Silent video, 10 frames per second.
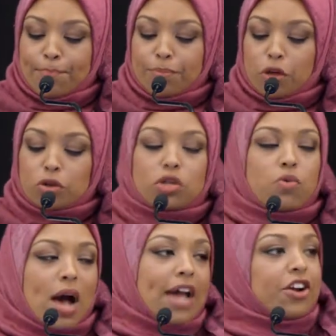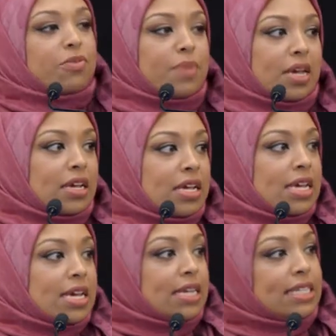Those who hired me
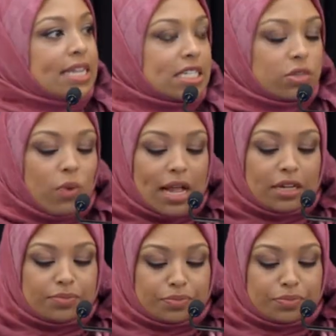did as well.